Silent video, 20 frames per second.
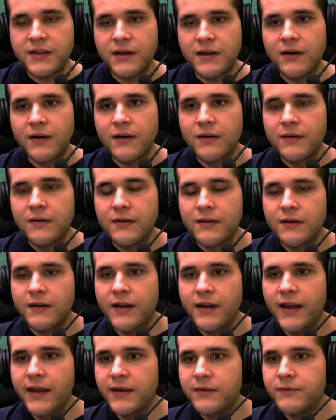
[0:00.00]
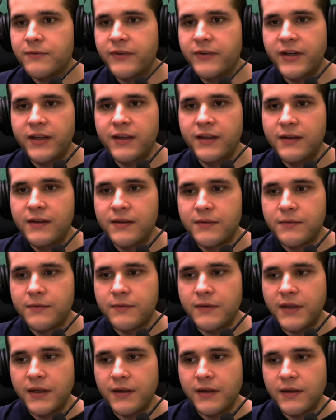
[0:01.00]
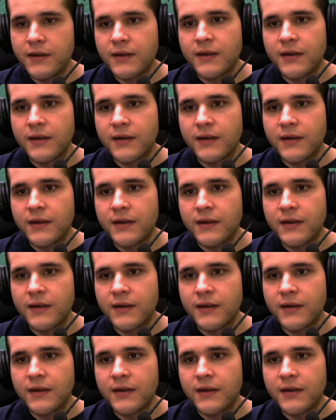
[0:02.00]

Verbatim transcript: ago like I think.